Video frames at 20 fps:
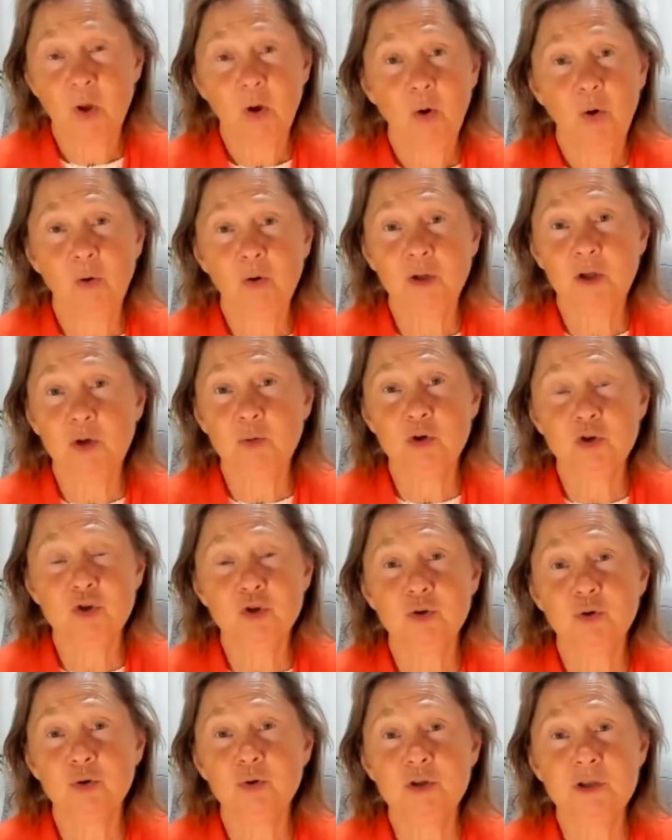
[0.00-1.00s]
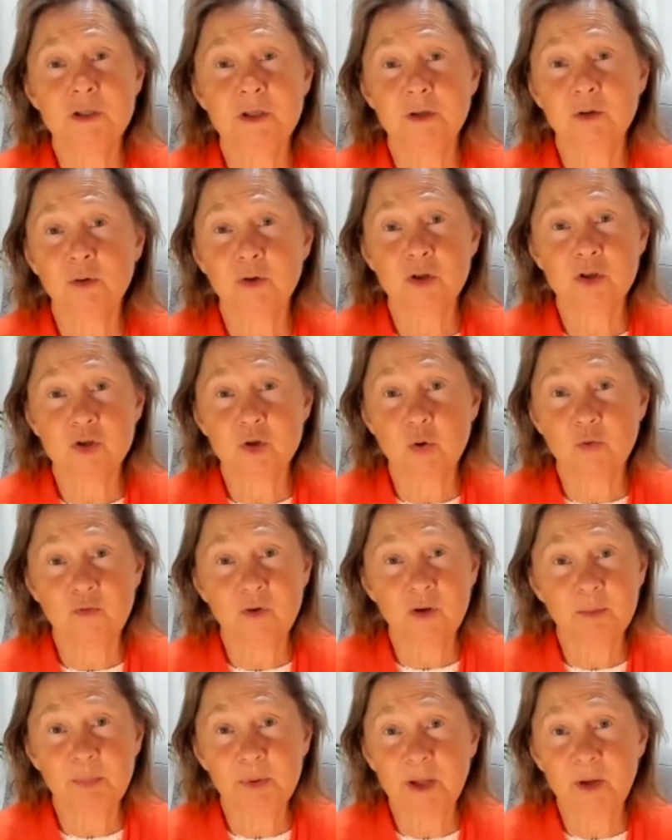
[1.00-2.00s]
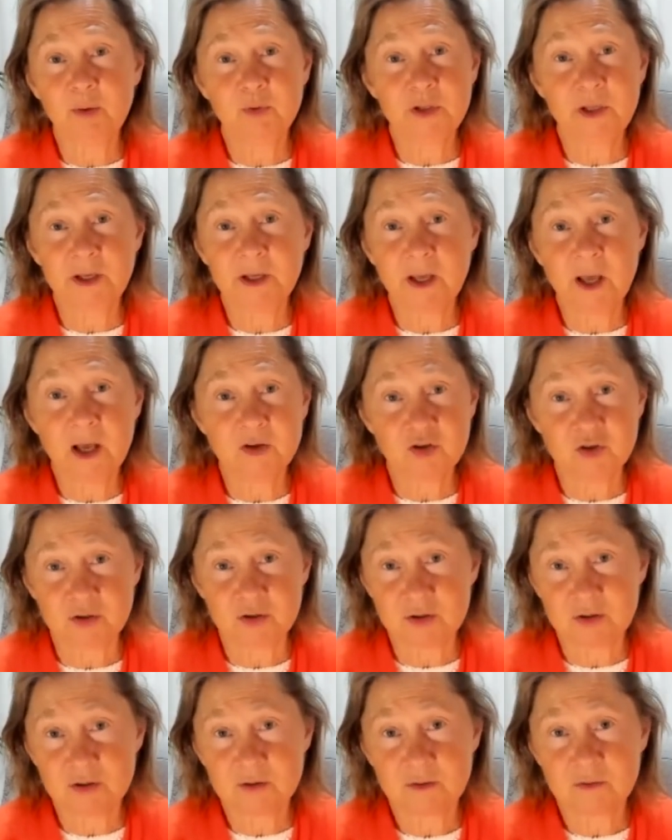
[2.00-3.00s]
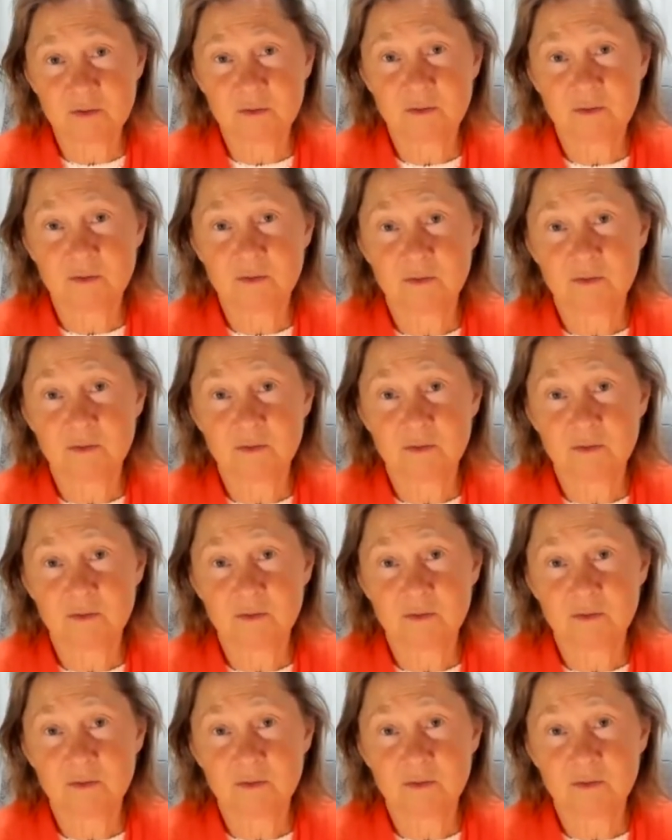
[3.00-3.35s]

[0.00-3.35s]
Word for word: All they want to do is sit on the sofa and play with their gadgets. Yeah.